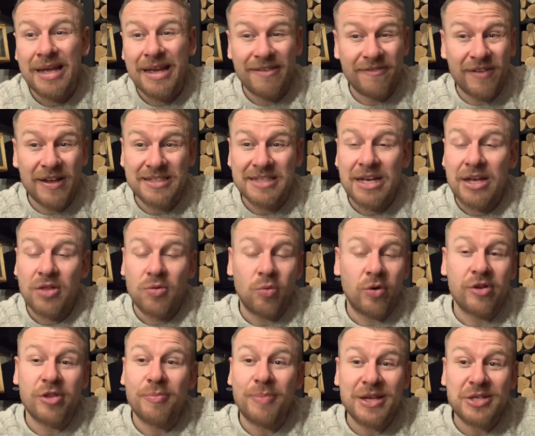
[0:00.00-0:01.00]
In fact,
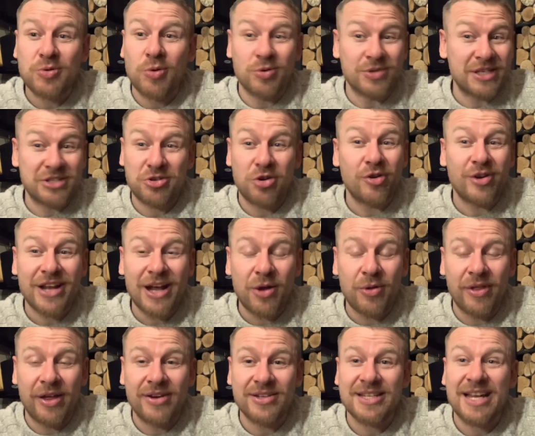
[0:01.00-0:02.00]
one of the best quotes that's already
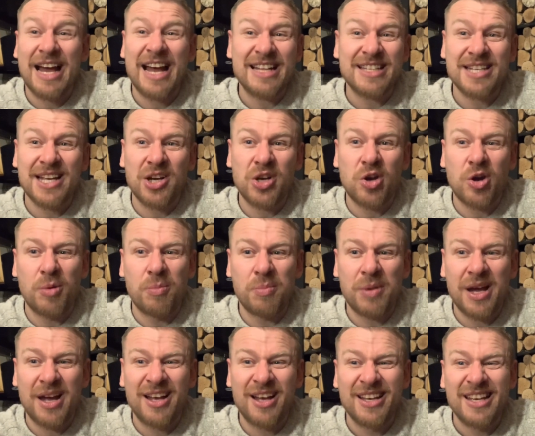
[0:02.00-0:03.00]
out there is that hand-to-hand
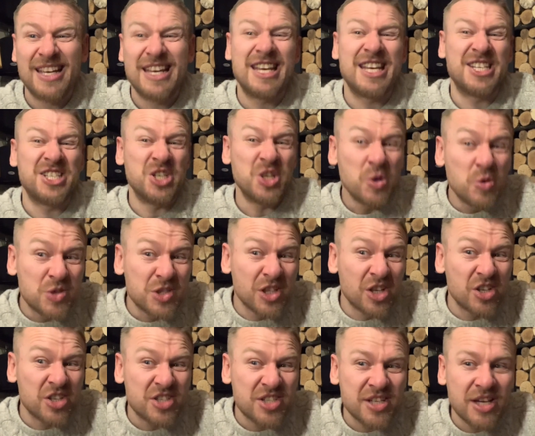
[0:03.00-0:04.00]
combat is
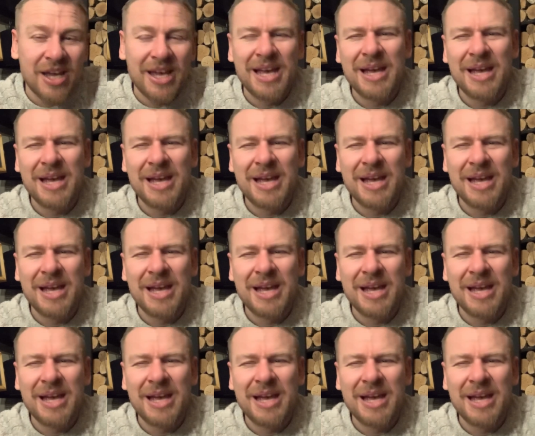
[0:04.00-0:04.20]
useless,